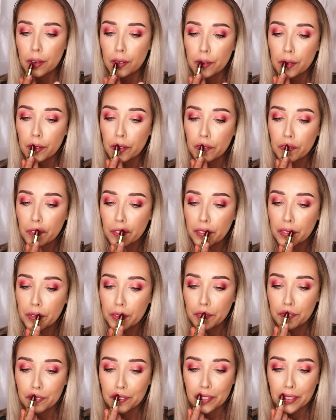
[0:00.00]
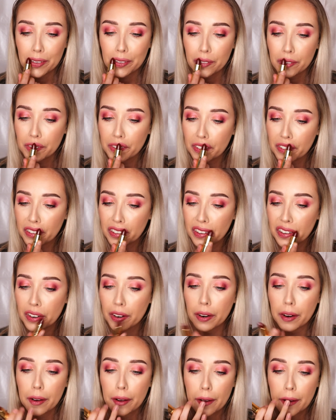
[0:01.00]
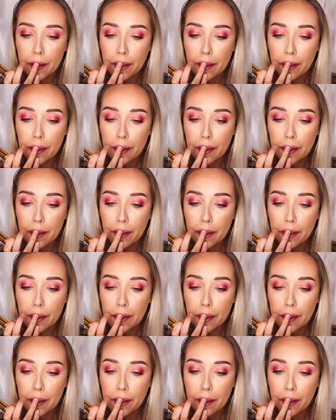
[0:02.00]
Just for a little moisture here.